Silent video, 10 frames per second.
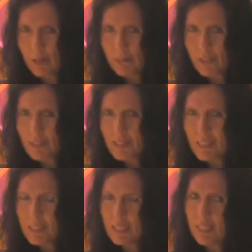
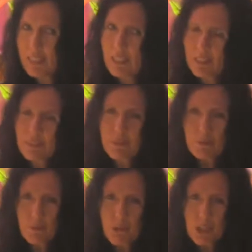Because in the Living
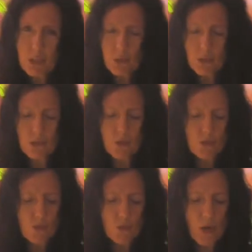from Vision course, you
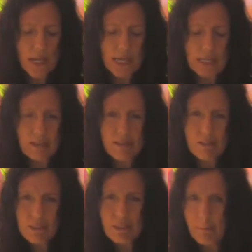train
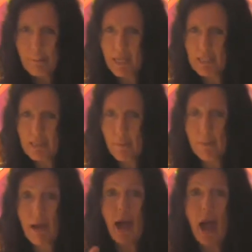step by step
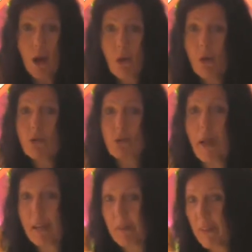how to
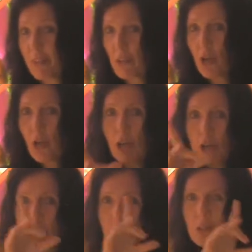manifest
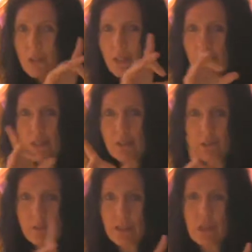using the
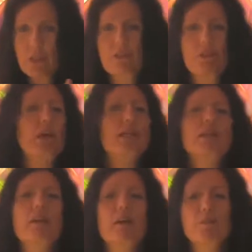integration of your right
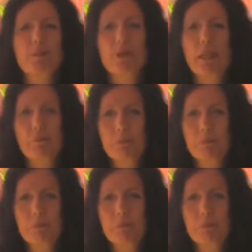and left brain.